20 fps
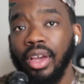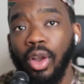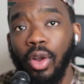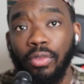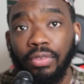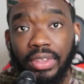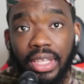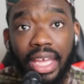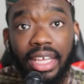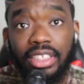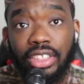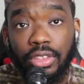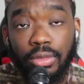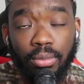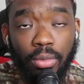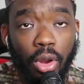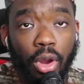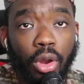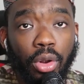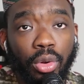Of that
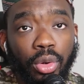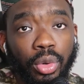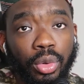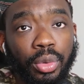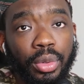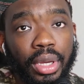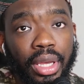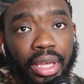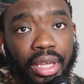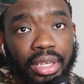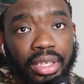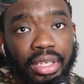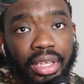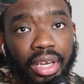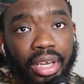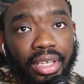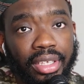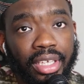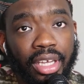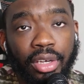tomorrow, and
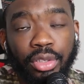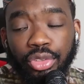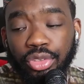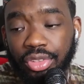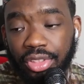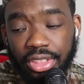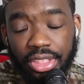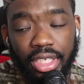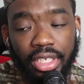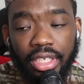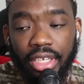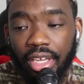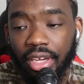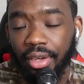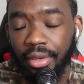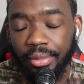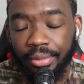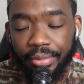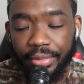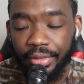y'all should check it
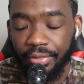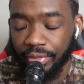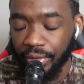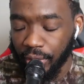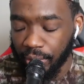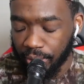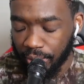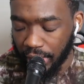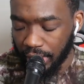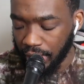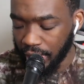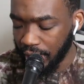out. You feel me?